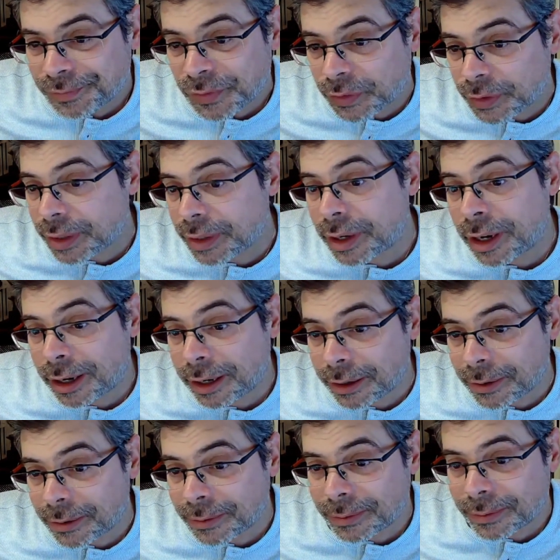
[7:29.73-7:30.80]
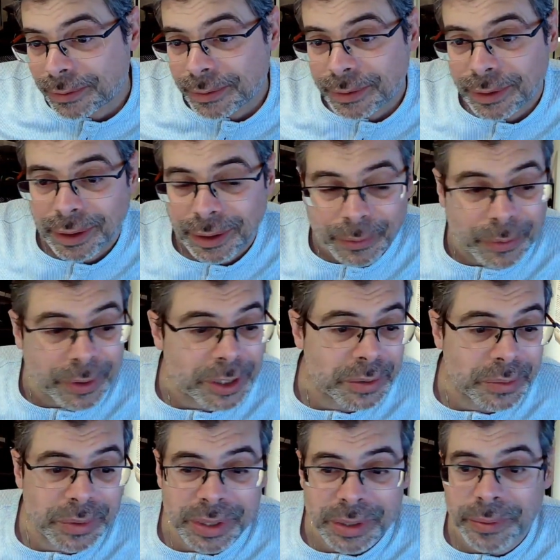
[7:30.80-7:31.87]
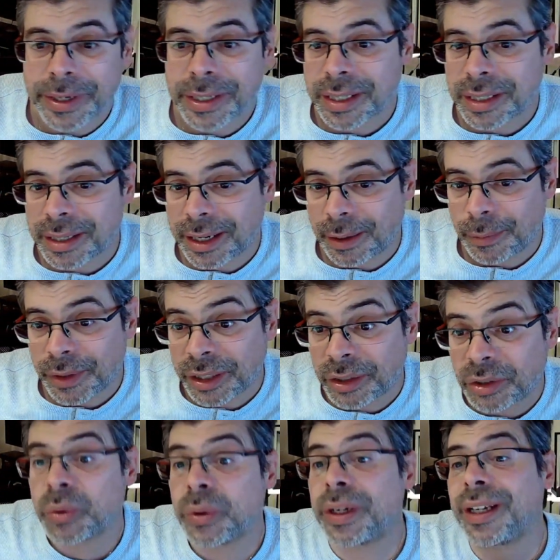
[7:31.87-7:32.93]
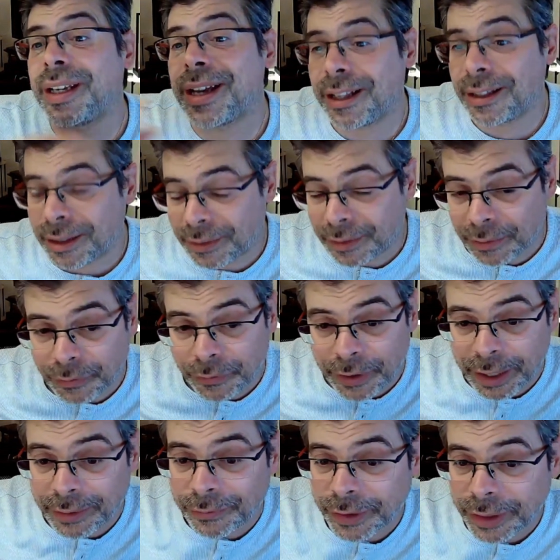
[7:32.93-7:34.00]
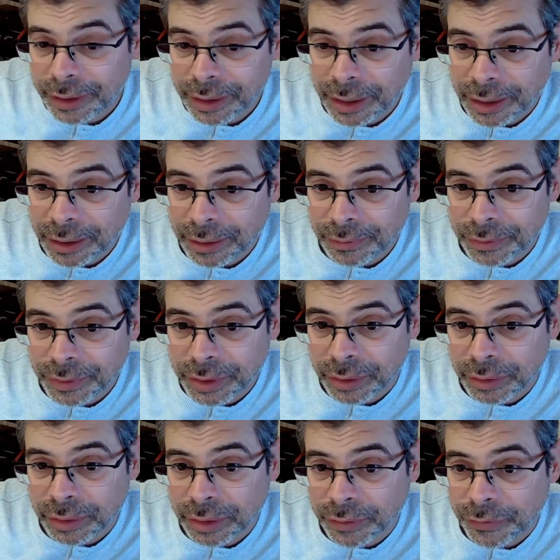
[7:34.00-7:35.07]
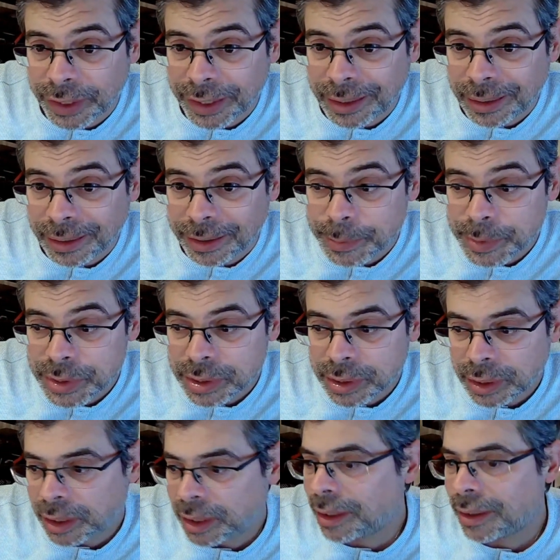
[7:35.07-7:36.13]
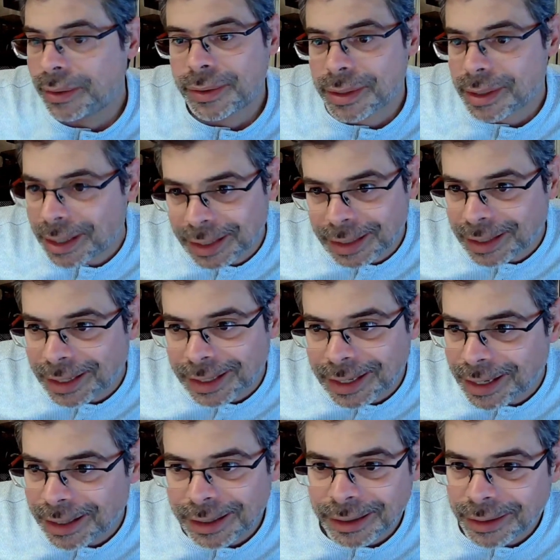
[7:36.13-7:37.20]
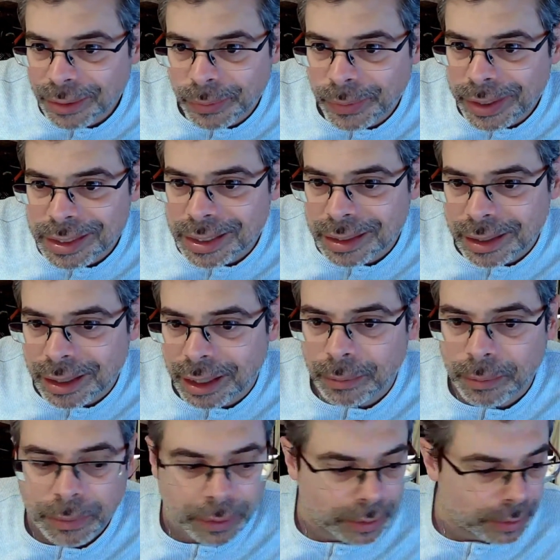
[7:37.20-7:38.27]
for the audio, which was a waste of time. Then do it again to find to find clips. Again, another waste of time.